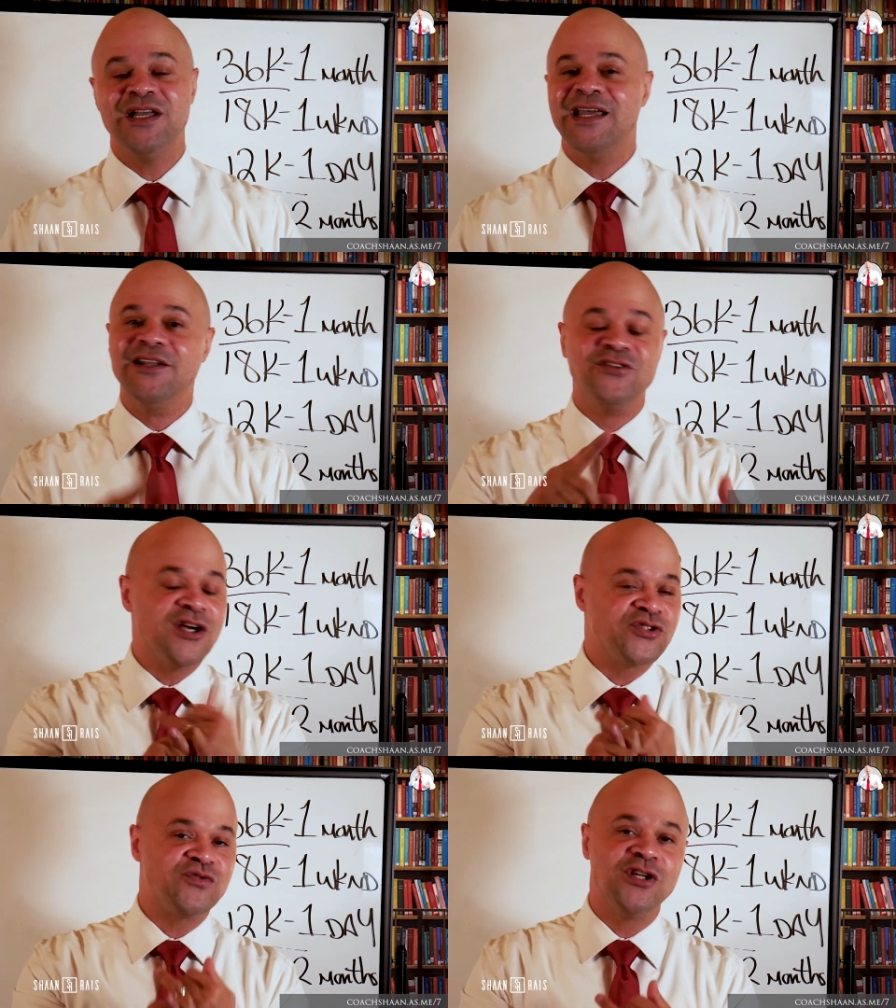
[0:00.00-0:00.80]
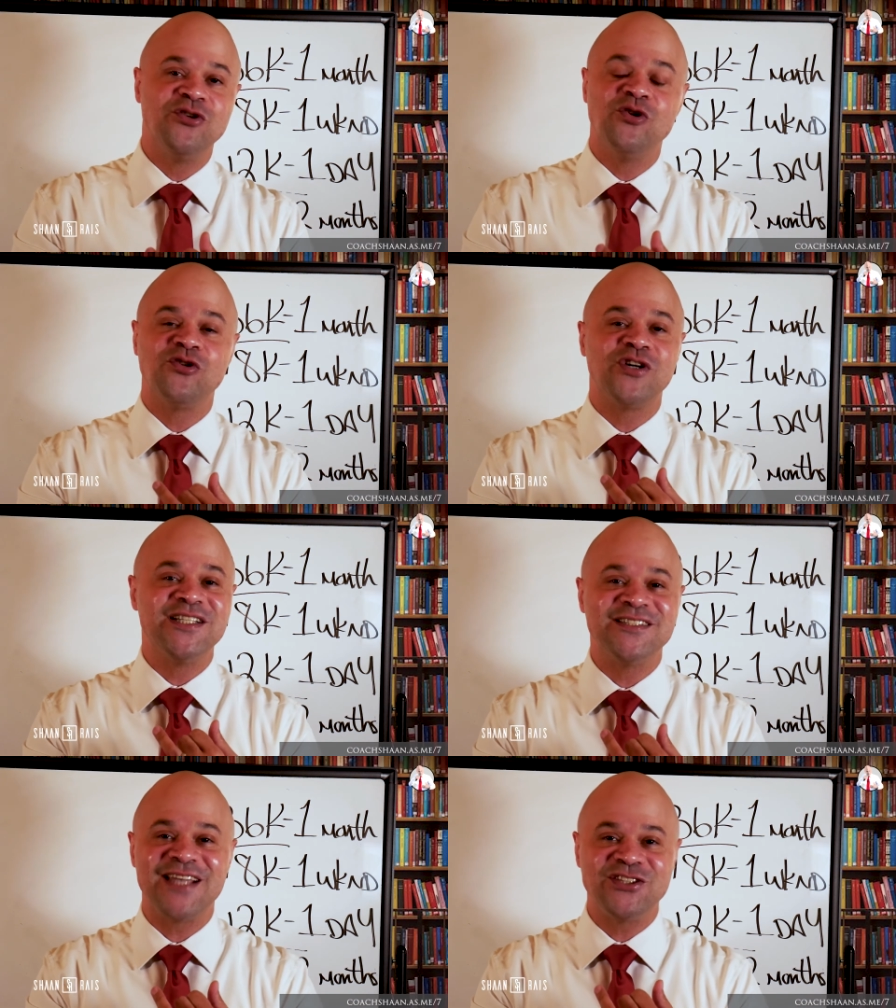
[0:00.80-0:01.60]
Industrial and
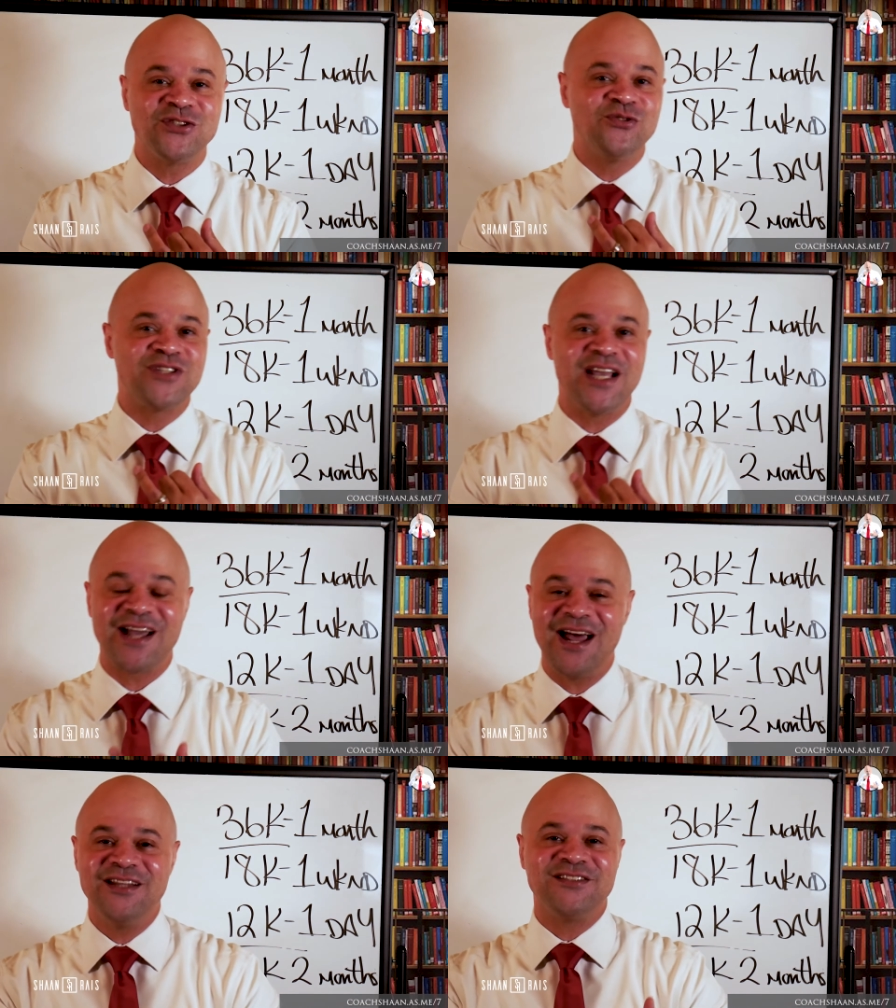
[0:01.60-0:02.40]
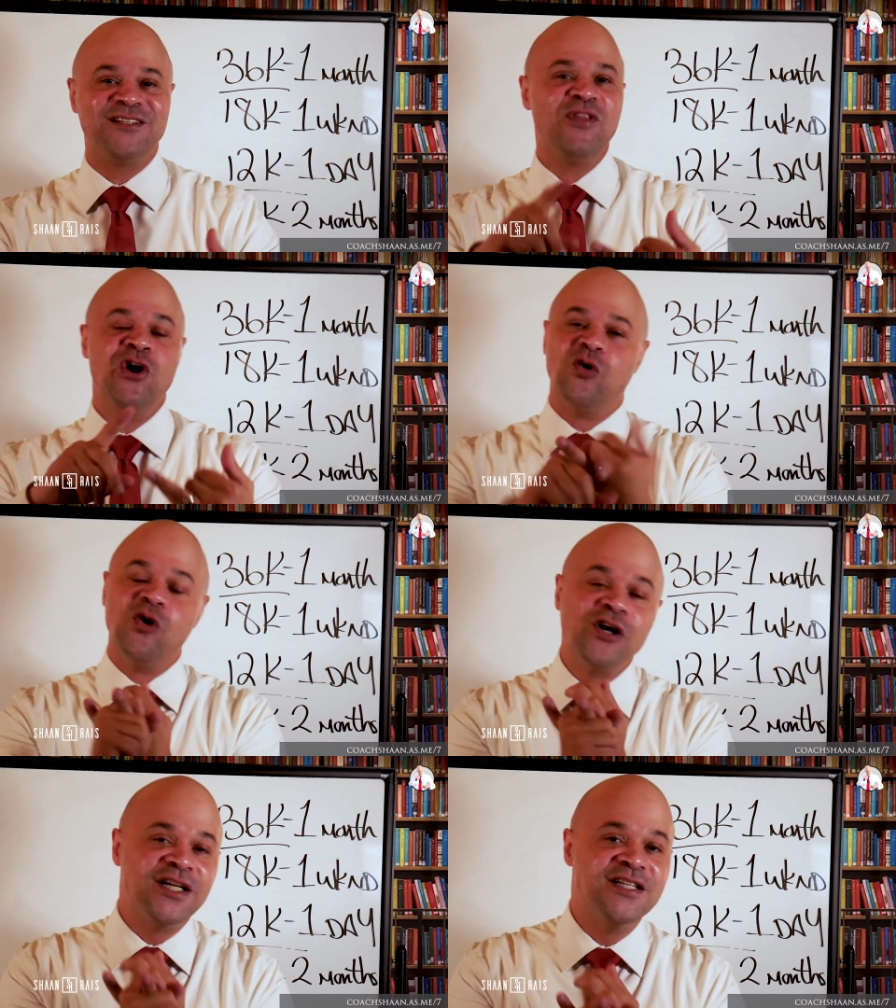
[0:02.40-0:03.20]
organizational psychology,
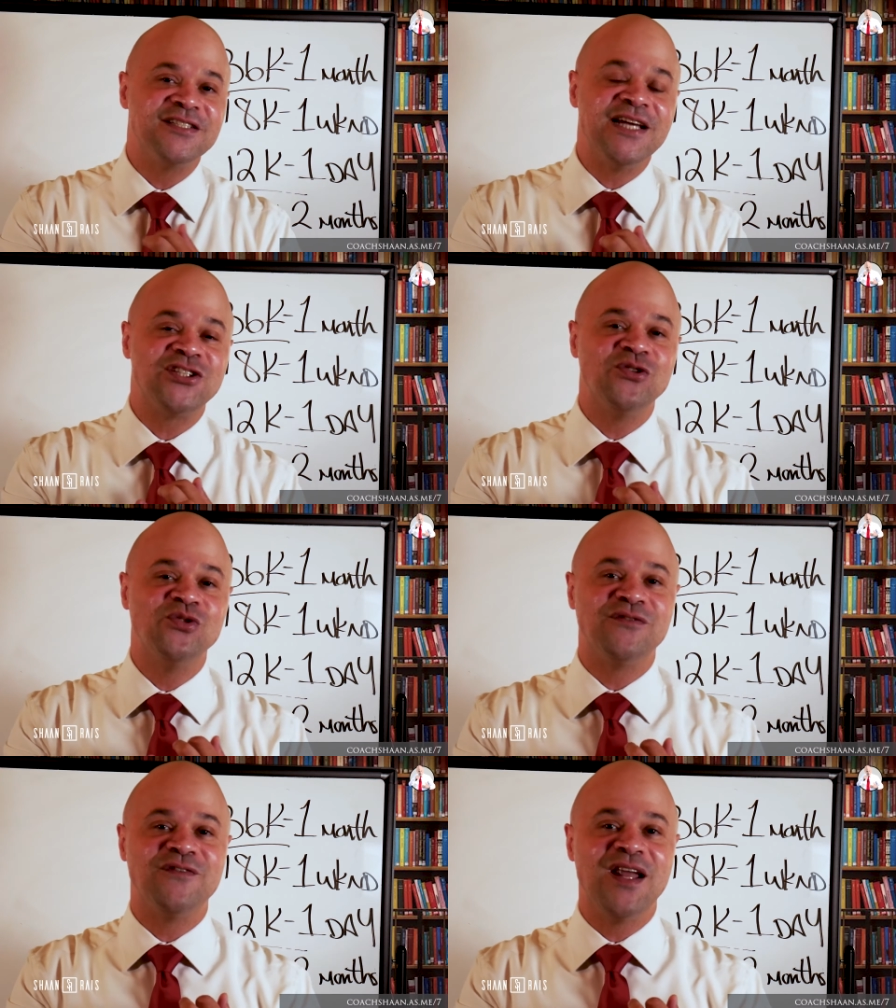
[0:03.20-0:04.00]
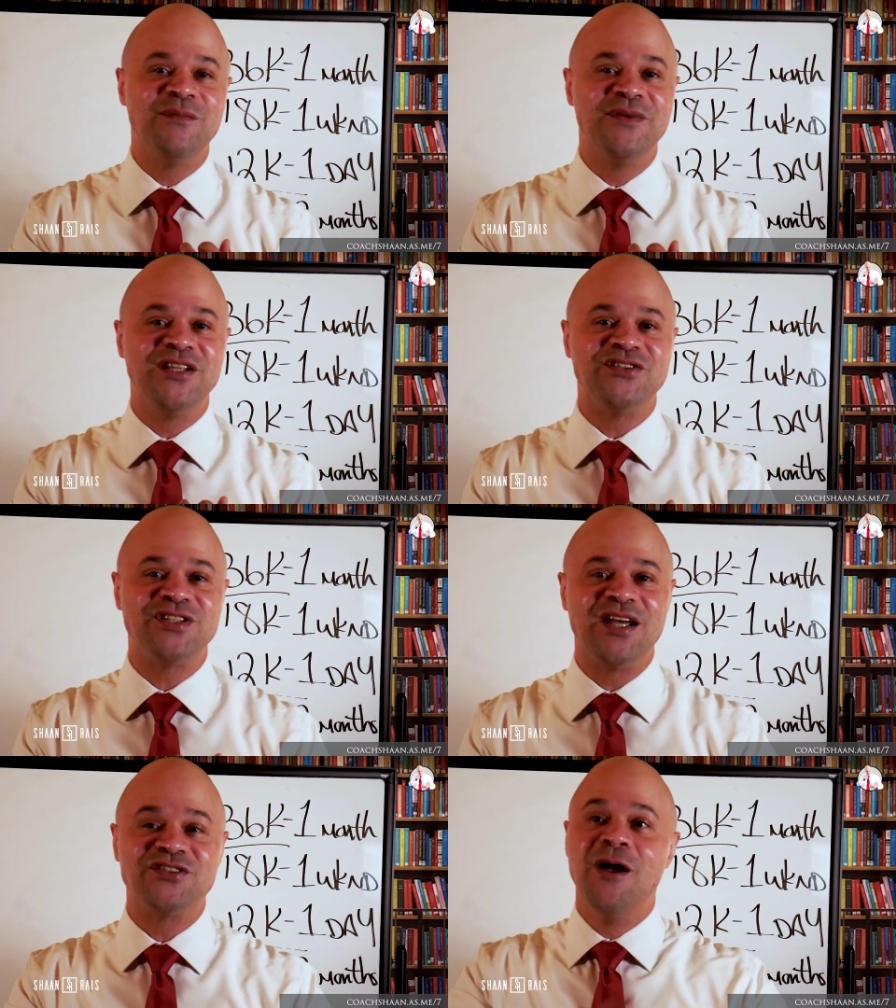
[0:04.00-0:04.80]
organizational development and
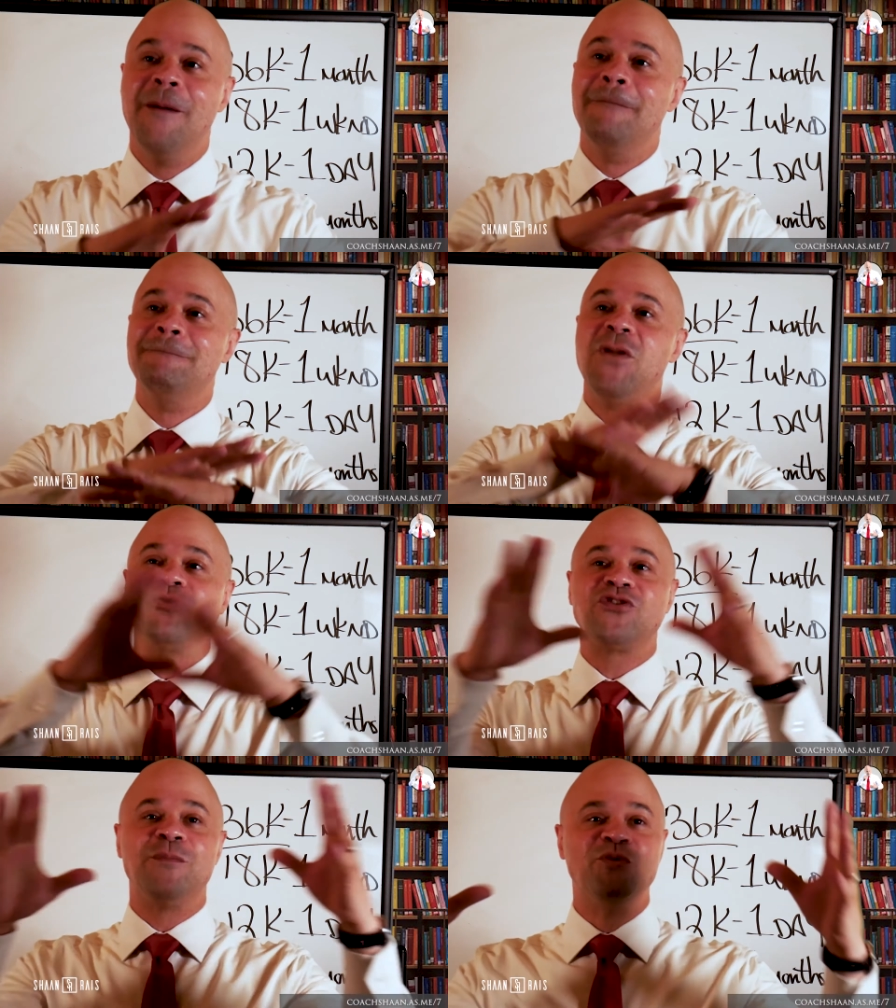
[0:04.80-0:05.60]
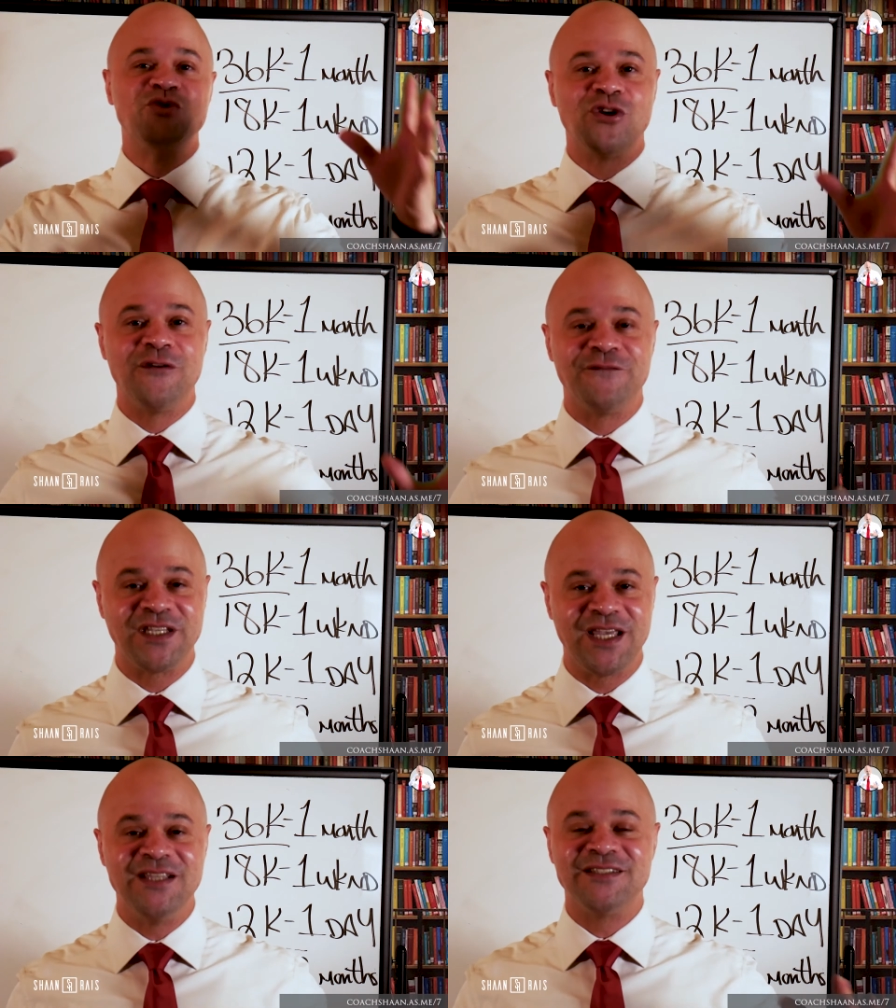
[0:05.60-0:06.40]
change, multiple
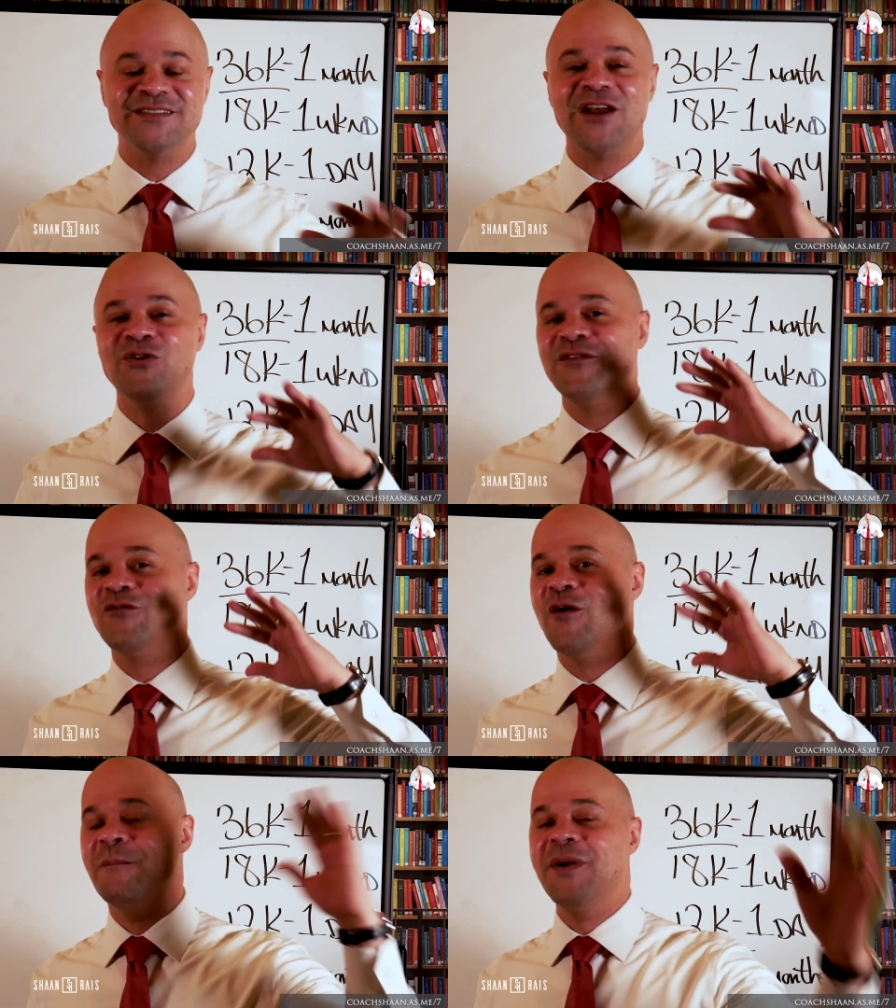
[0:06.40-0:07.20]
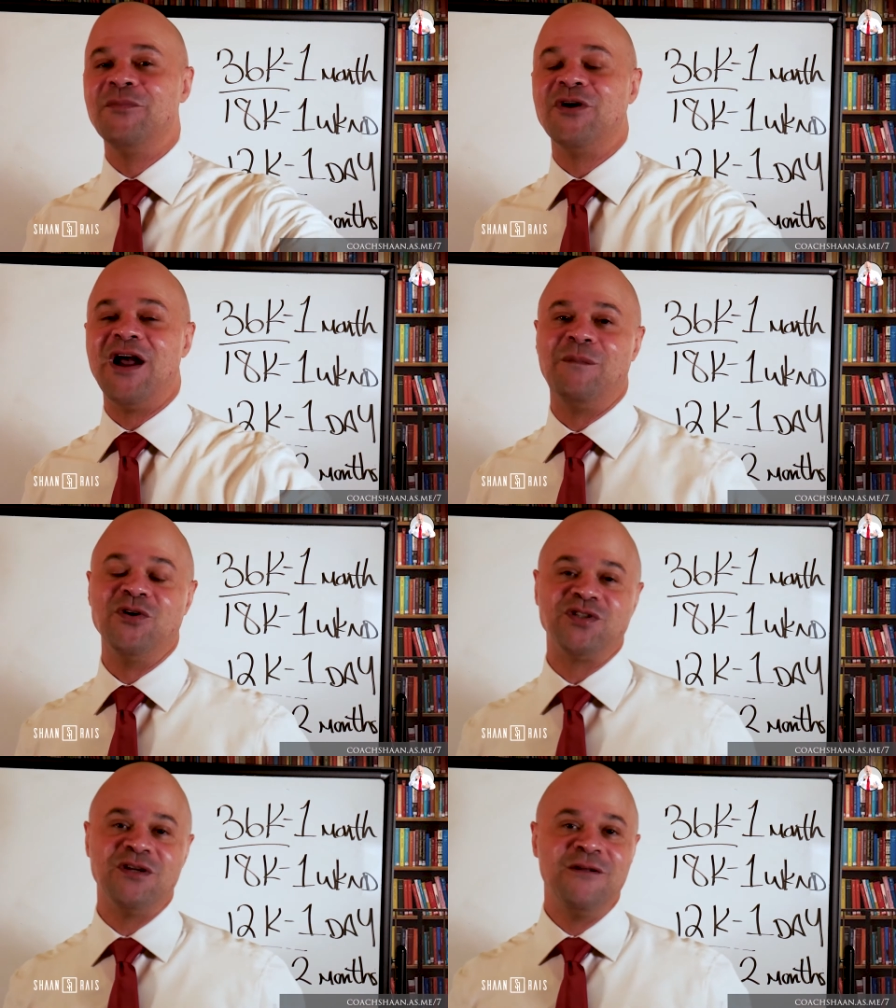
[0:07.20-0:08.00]
certifications. I don't even remember how much